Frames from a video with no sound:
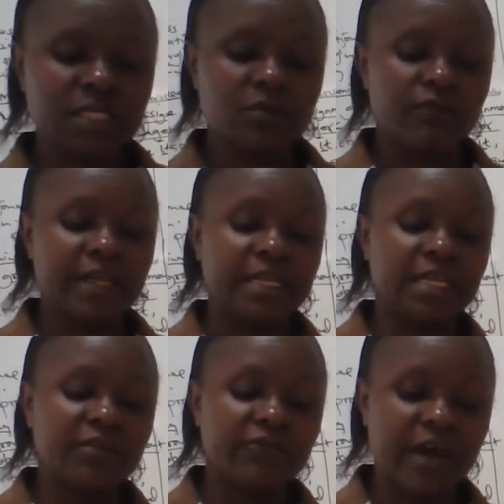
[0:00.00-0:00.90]
of
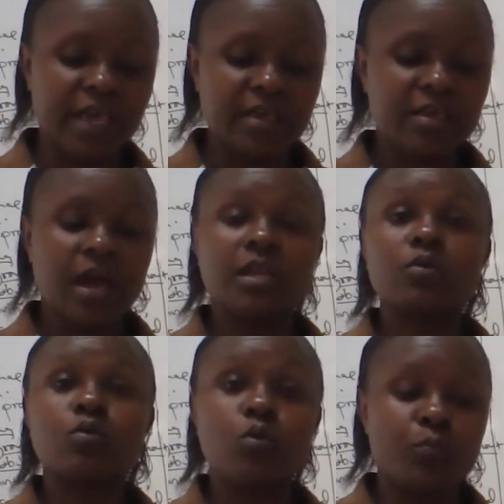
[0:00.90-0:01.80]
identifying and
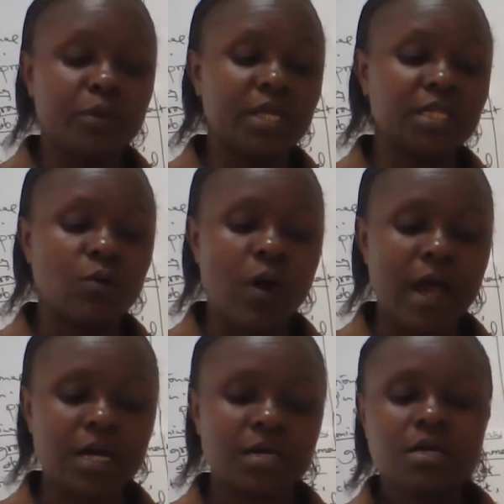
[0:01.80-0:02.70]
grouping the
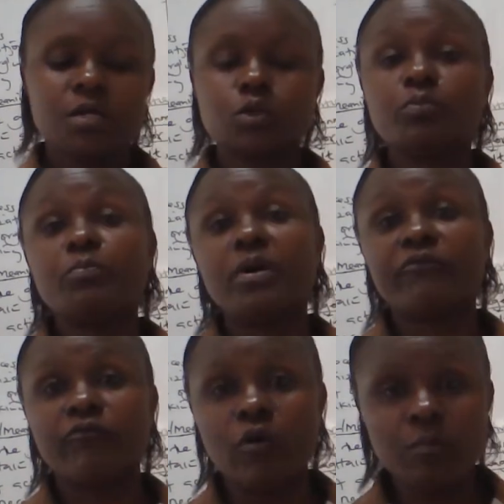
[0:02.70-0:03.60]
work to be
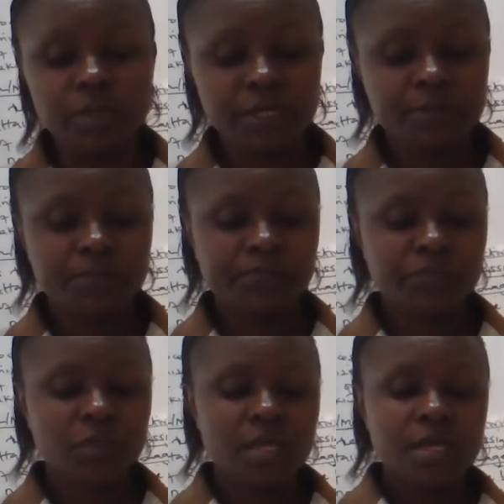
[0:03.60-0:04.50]
performed,
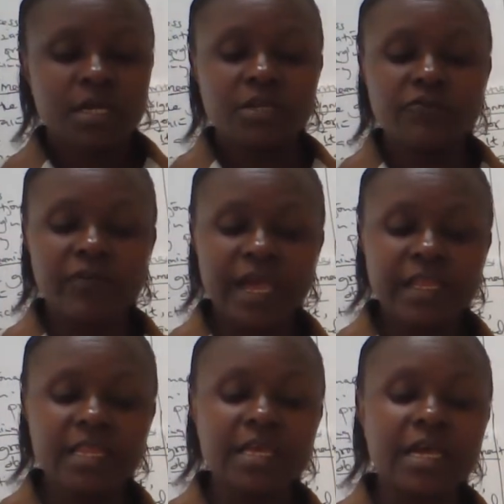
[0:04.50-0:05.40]

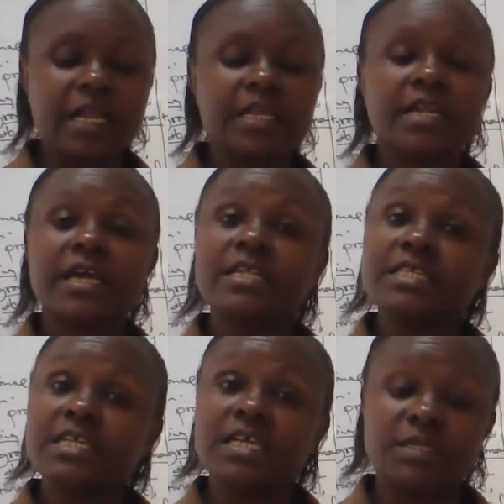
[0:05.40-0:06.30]
defining and
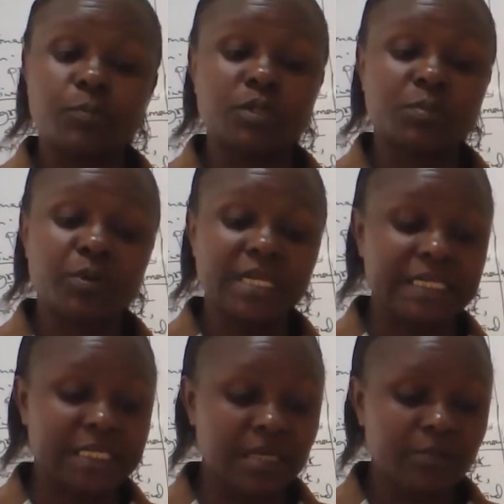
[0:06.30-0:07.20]
delegating
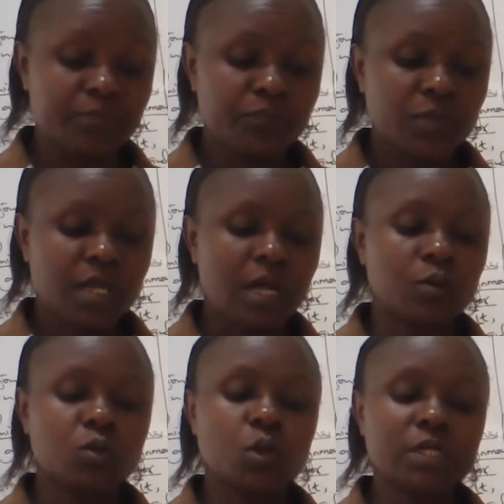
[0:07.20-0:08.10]
responsibility and
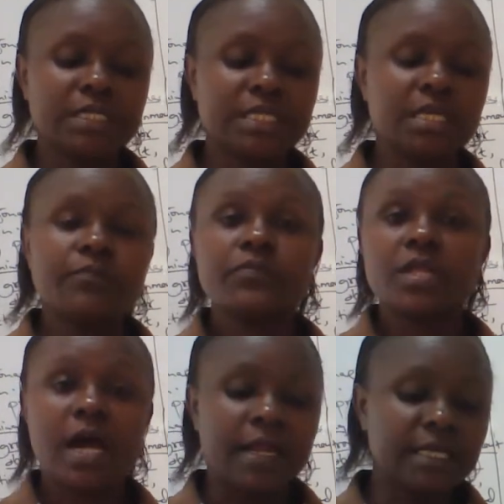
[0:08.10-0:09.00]
authority,
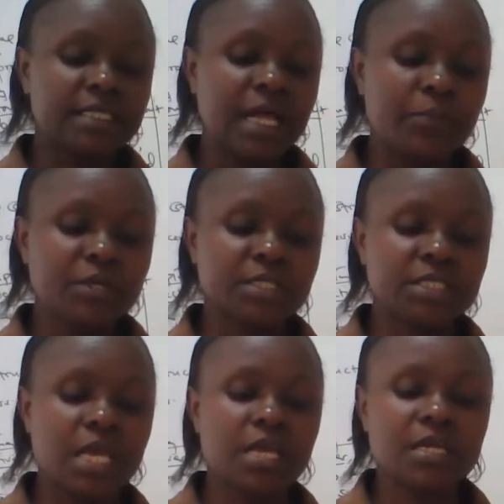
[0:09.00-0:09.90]
and
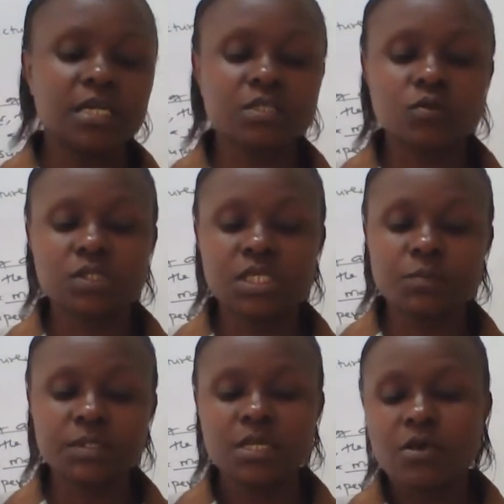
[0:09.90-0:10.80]
establishing
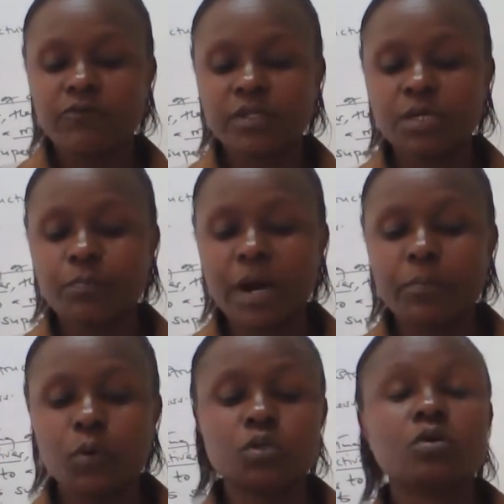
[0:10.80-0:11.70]
relationships for the
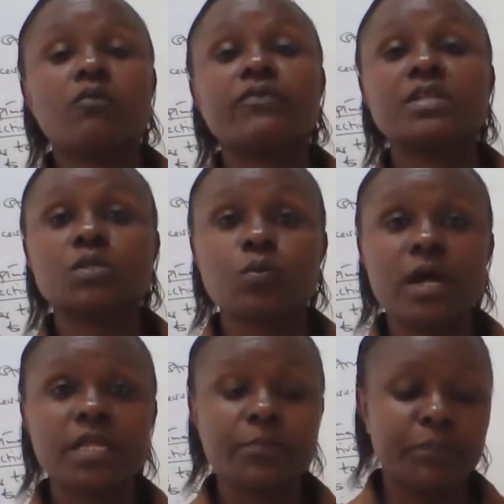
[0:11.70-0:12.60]
purpose of
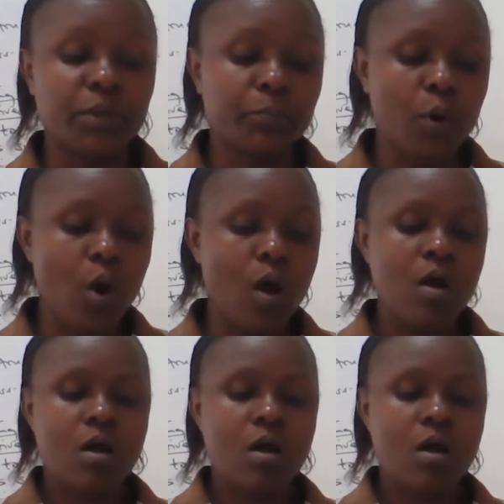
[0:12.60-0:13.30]
ensuring people